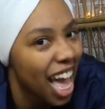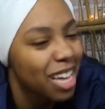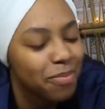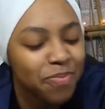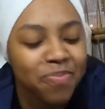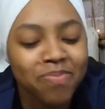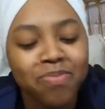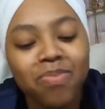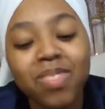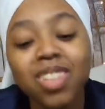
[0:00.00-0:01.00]
Okay,
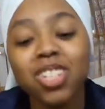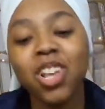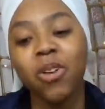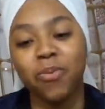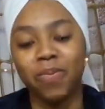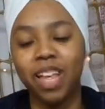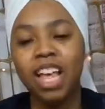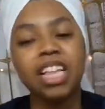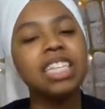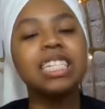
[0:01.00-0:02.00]
so
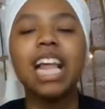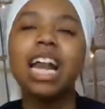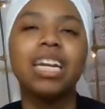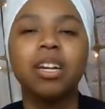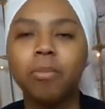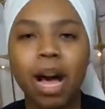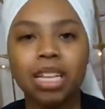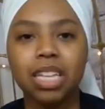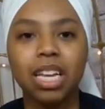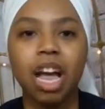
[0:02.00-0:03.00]
this is not an
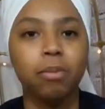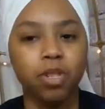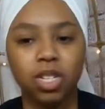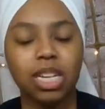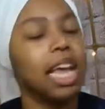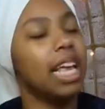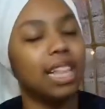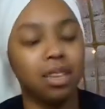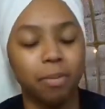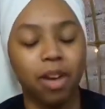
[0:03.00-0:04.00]
unboxing, I'm just
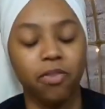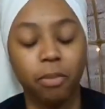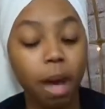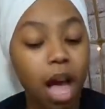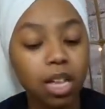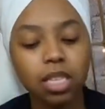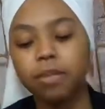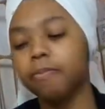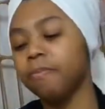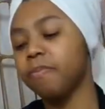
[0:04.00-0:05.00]
taking them out of a box.